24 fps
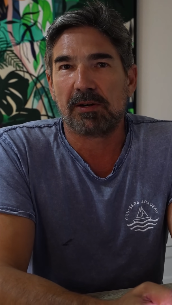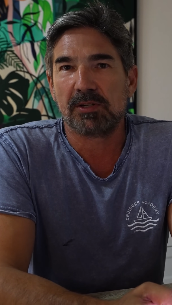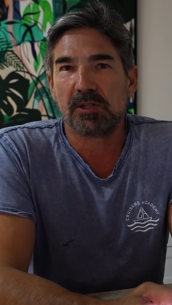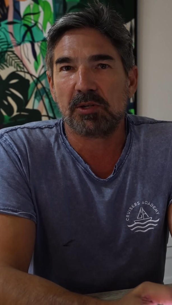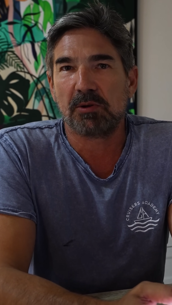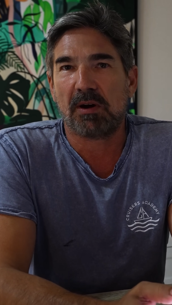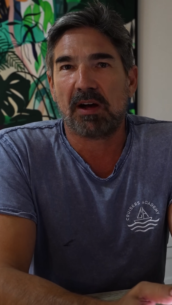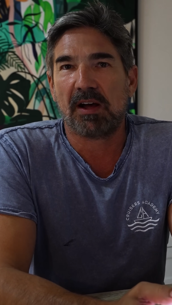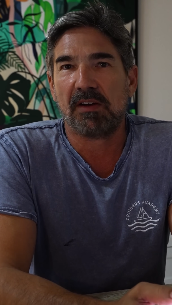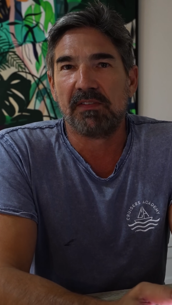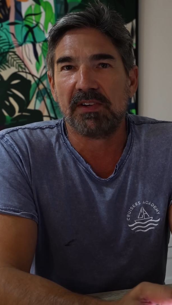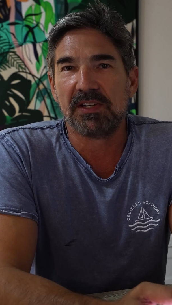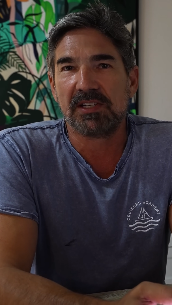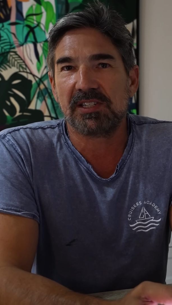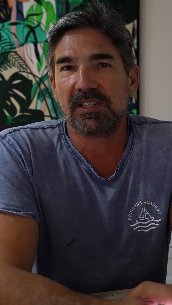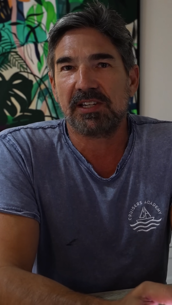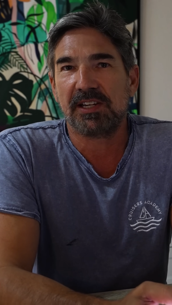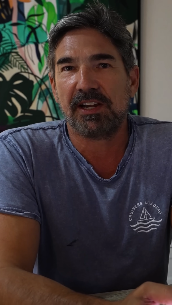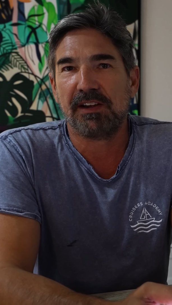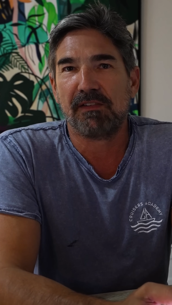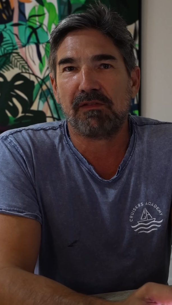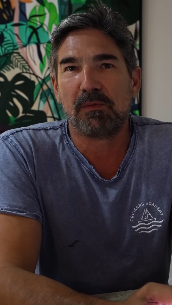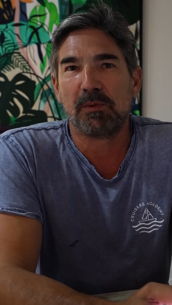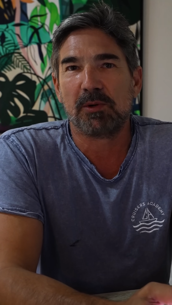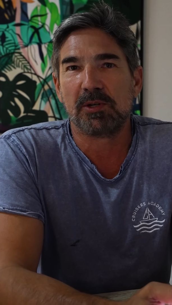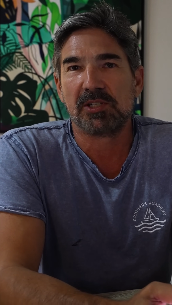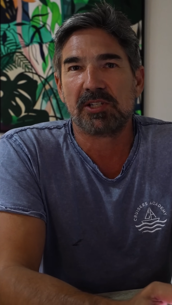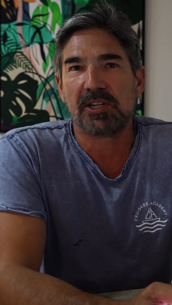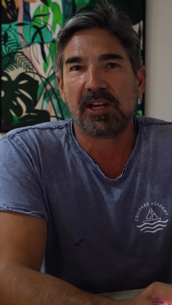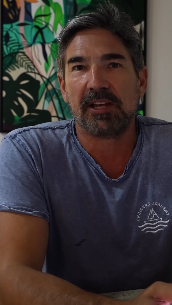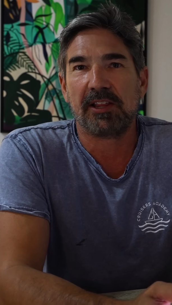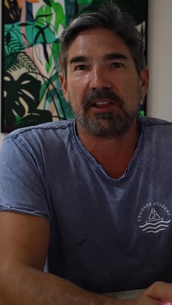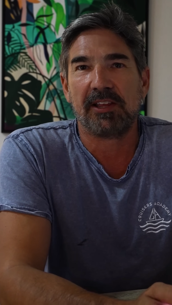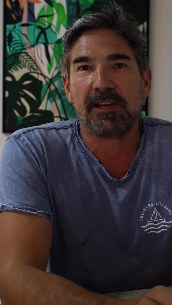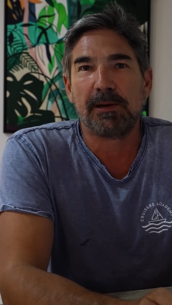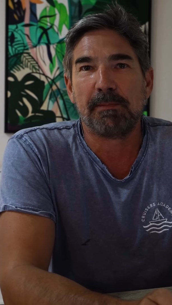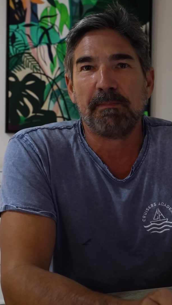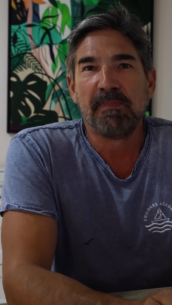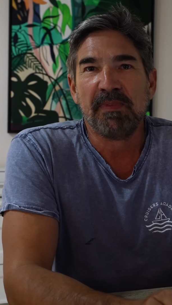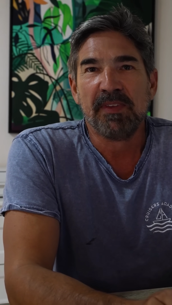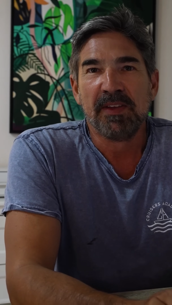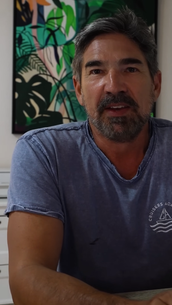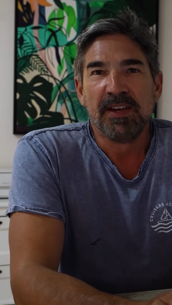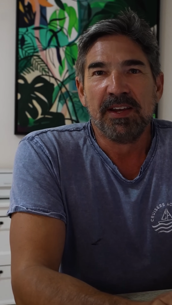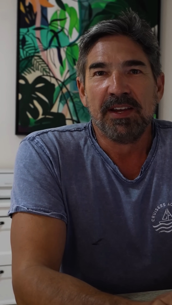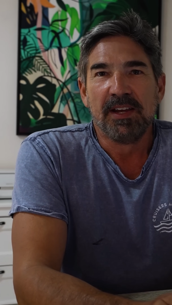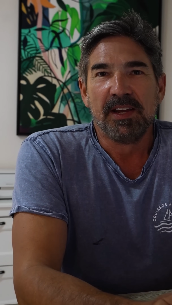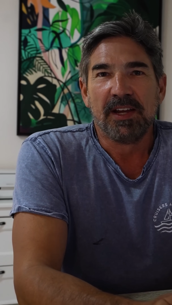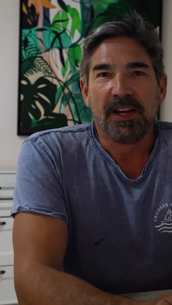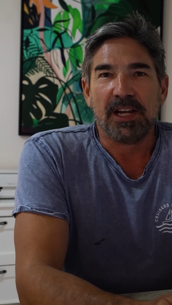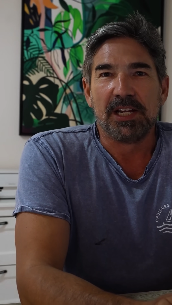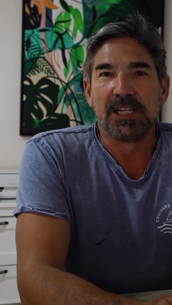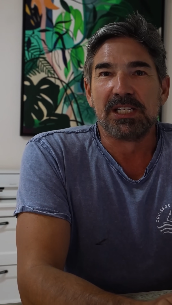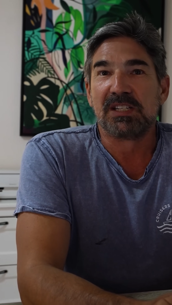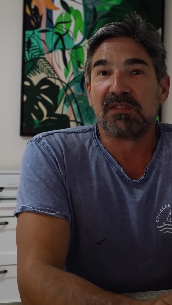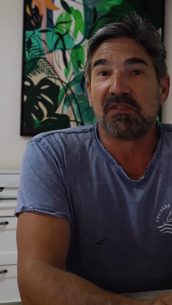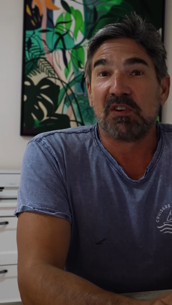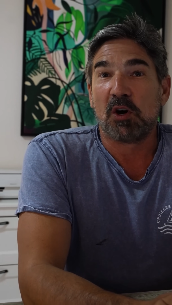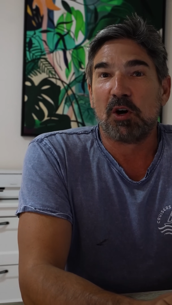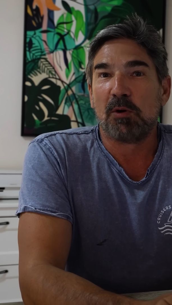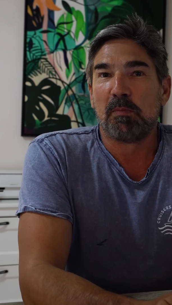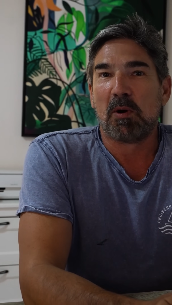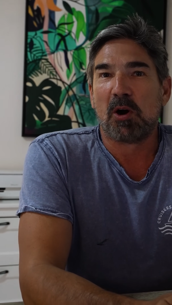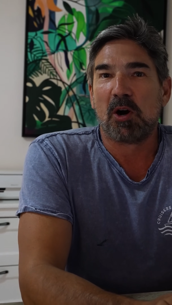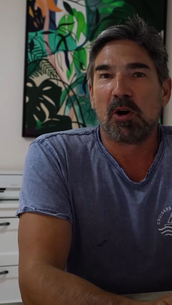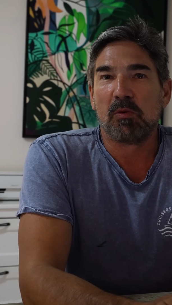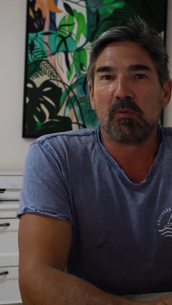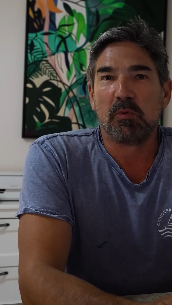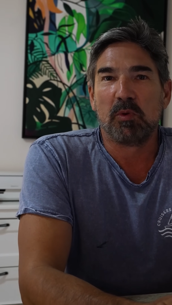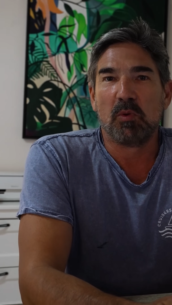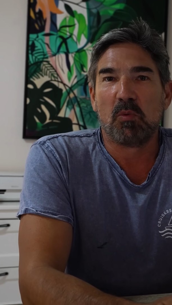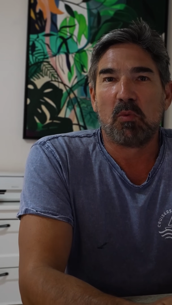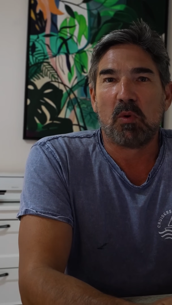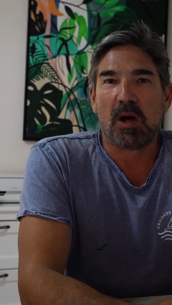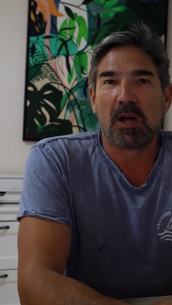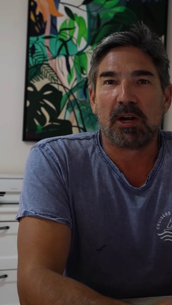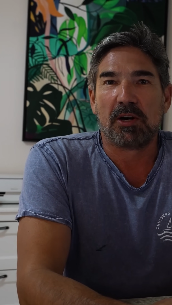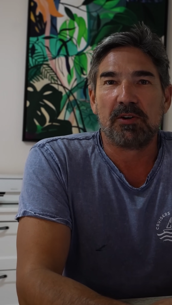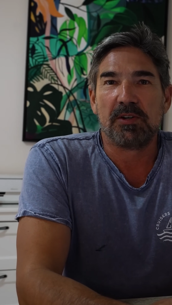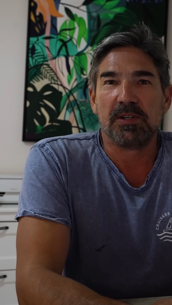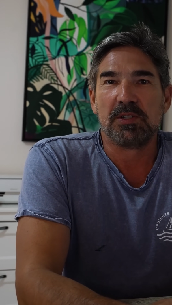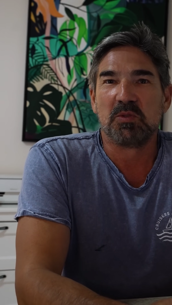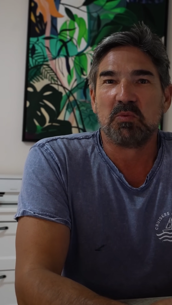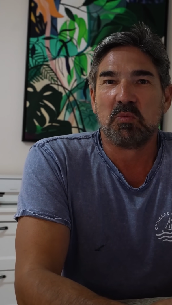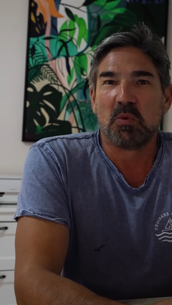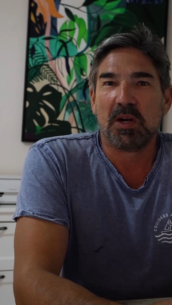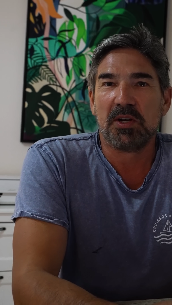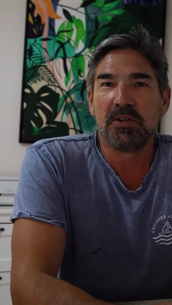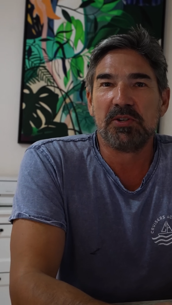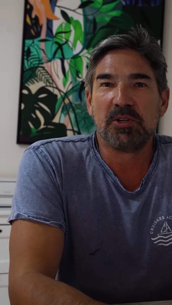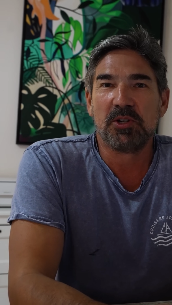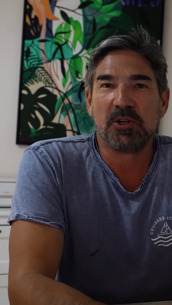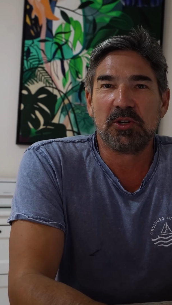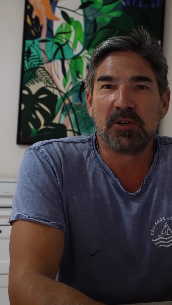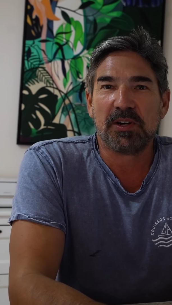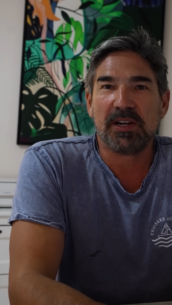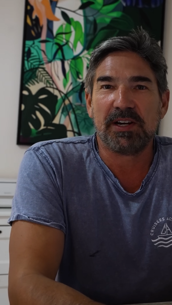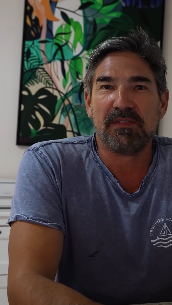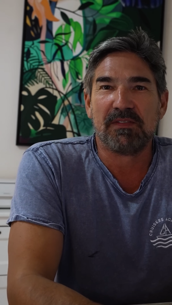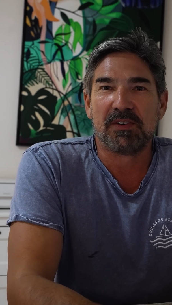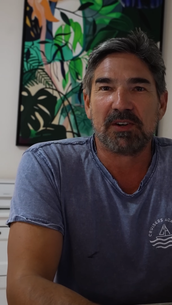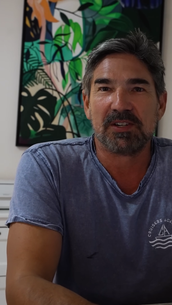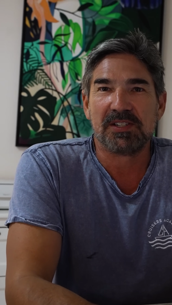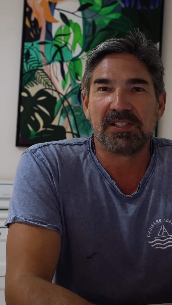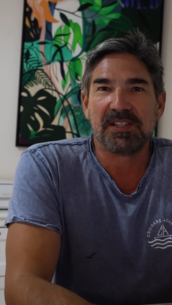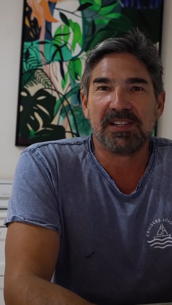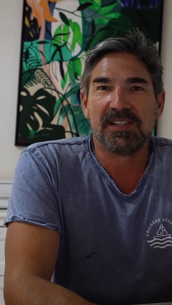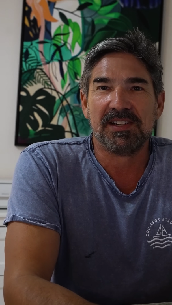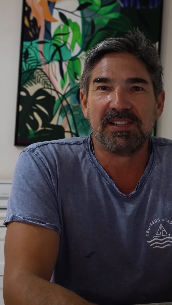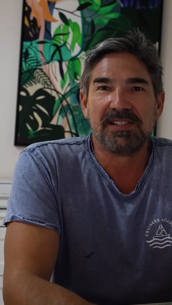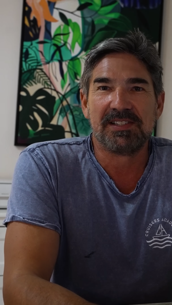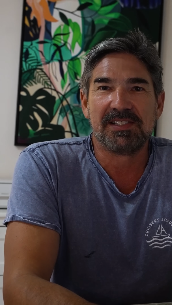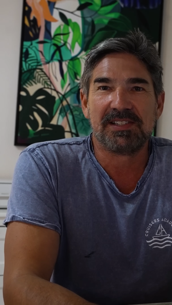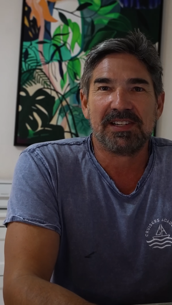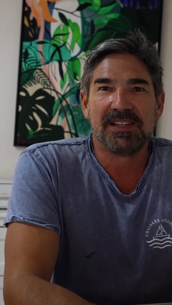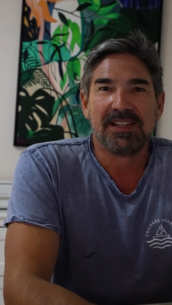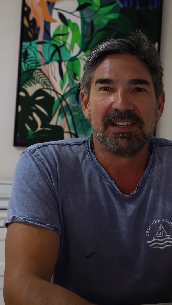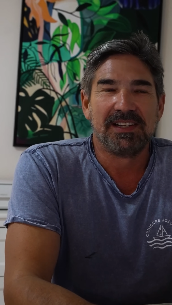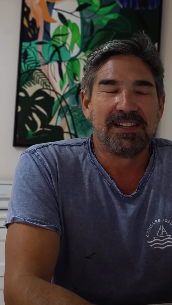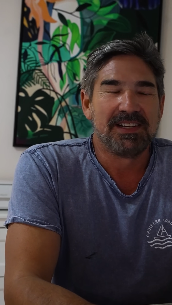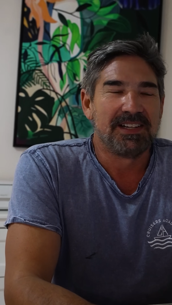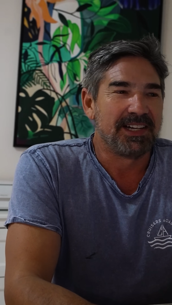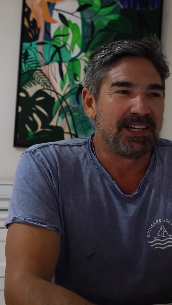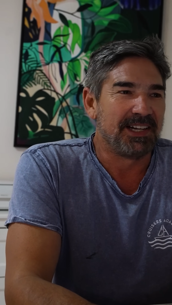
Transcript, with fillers: So obviously, if we're sailing in Svalbard where the water is one degree versus